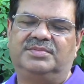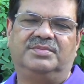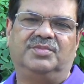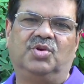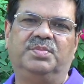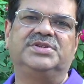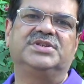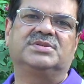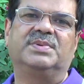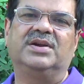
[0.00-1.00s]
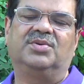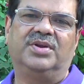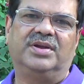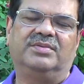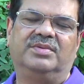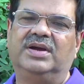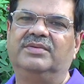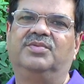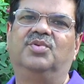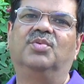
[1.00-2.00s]
no businessman today,
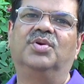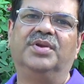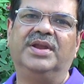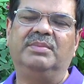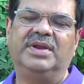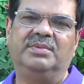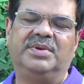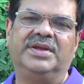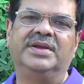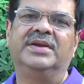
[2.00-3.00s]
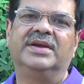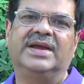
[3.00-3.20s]
I don't want to name anybody,